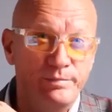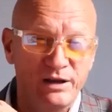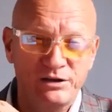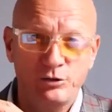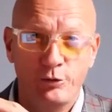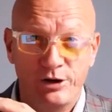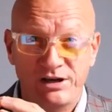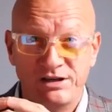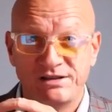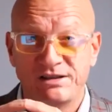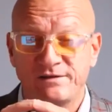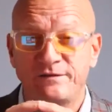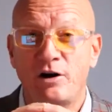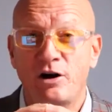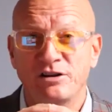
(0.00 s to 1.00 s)
Bitcoin is
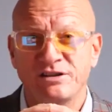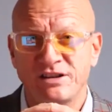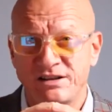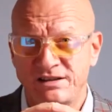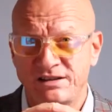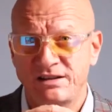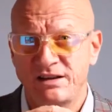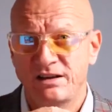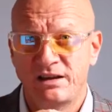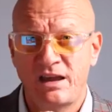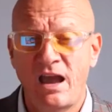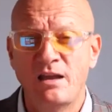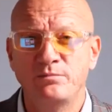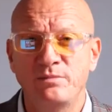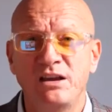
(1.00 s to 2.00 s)
as far as it
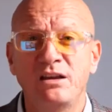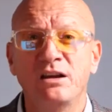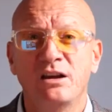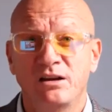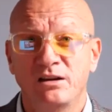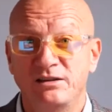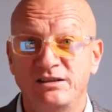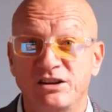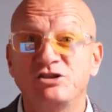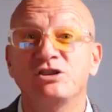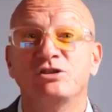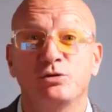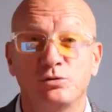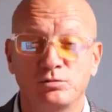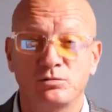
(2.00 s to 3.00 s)
can be
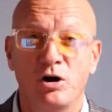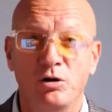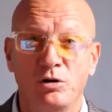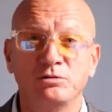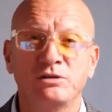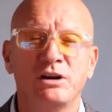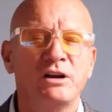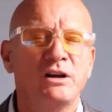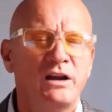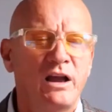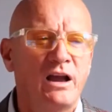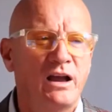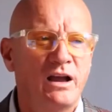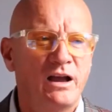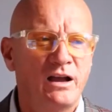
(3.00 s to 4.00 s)
digital gold.
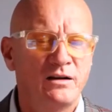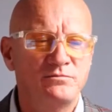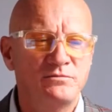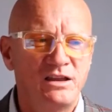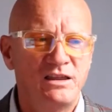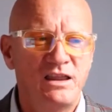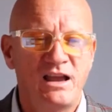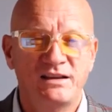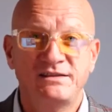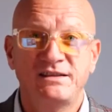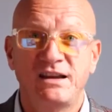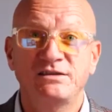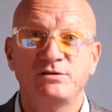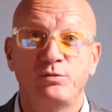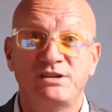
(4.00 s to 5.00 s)
In that
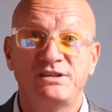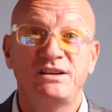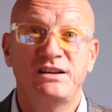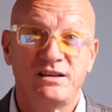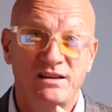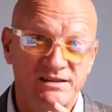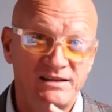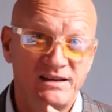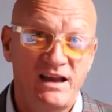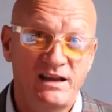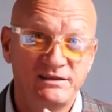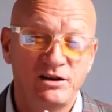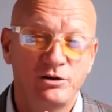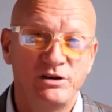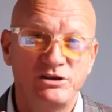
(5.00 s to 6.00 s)
sense, we're seeing this
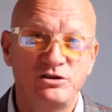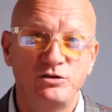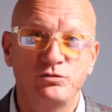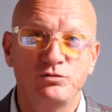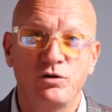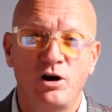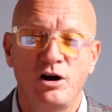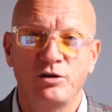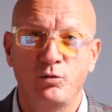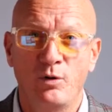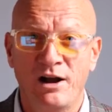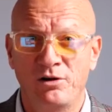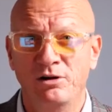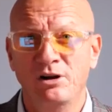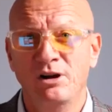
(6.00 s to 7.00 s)
category do rather
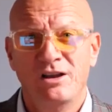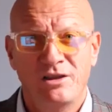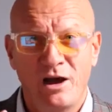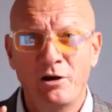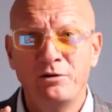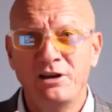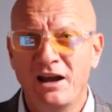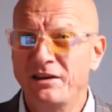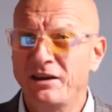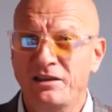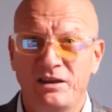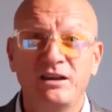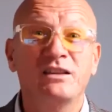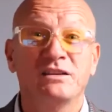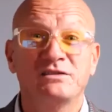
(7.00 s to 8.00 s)
well. The only other
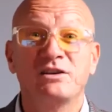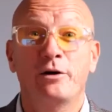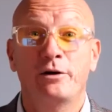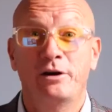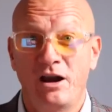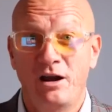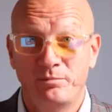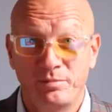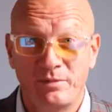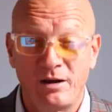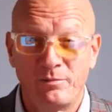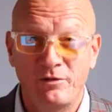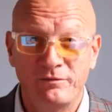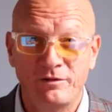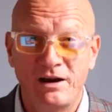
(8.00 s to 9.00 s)
thing that's going up,
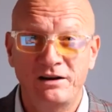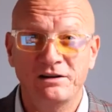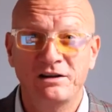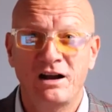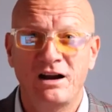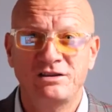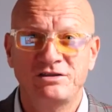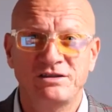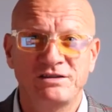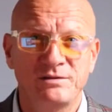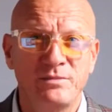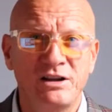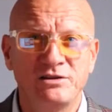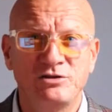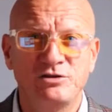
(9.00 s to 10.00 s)
I'm afraid, Elijah, is the
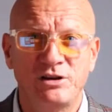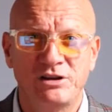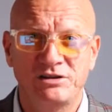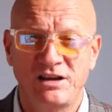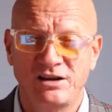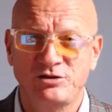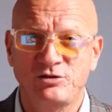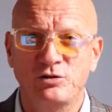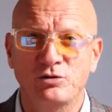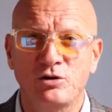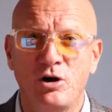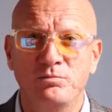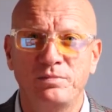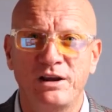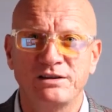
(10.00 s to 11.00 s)
military industrial
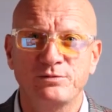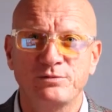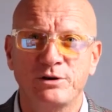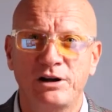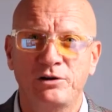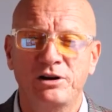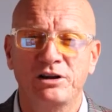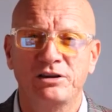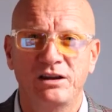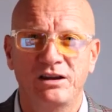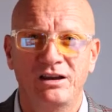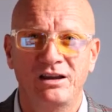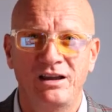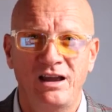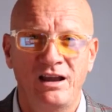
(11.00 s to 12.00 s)
complex when I look at
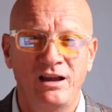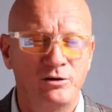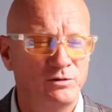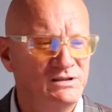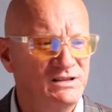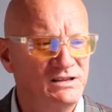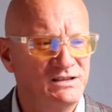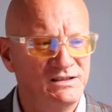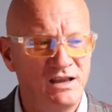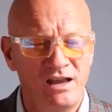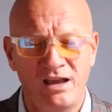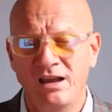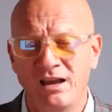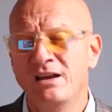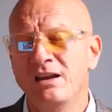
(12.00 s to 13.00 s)
their equities
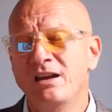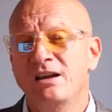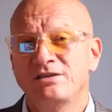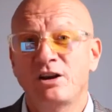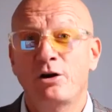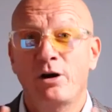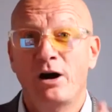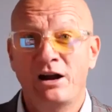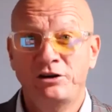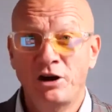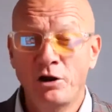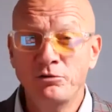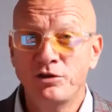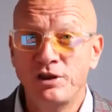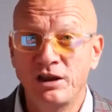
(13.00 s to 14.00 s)
there. So I
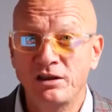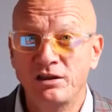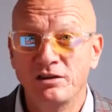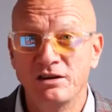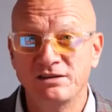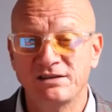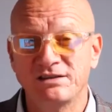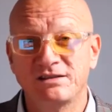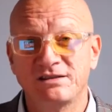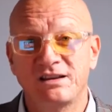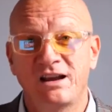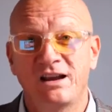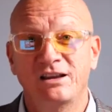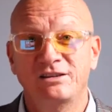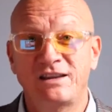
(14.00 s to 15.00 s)
don't think this
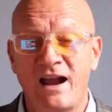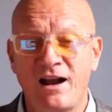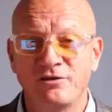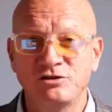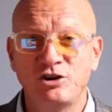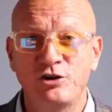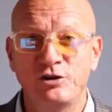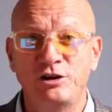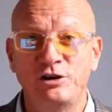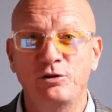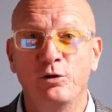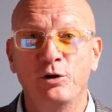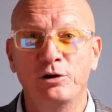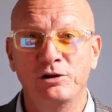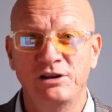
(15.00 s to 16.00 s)
downturn in
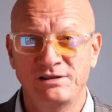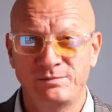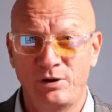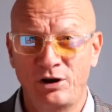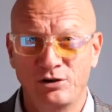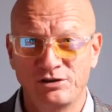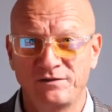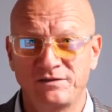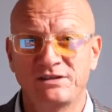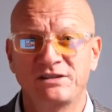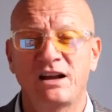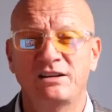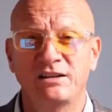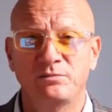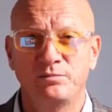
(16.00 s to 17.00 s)
oil is because of
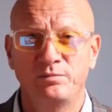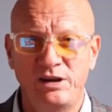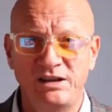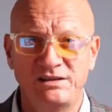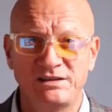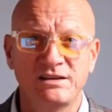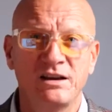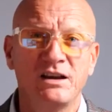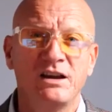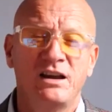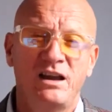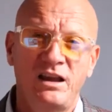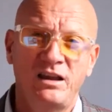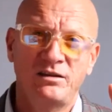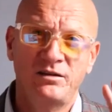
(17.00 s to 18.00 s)
sudden peace
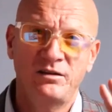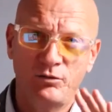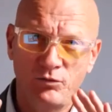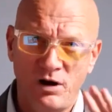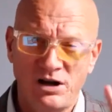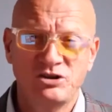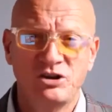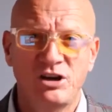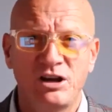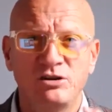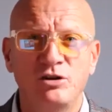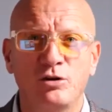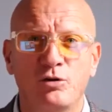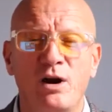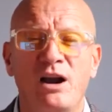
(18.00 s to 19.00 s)
in Russia
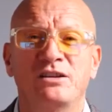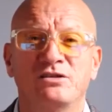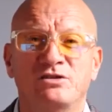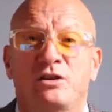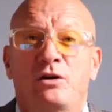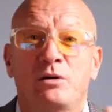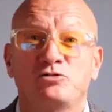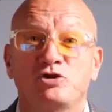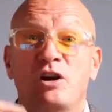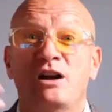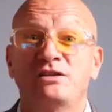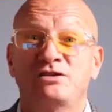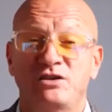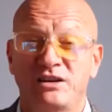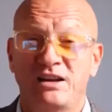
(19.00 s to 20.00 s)
and Ukraine. So I'm
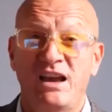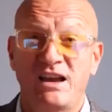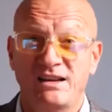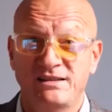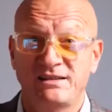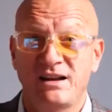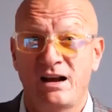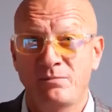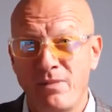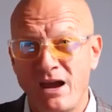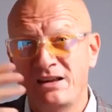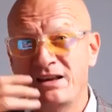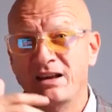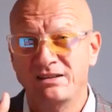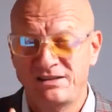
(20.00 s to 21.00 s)
trying to guess. I'm
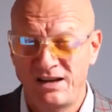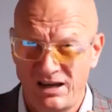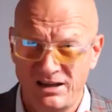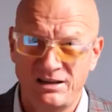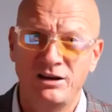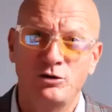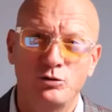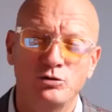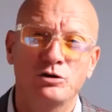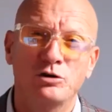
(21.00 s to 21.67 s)
making technical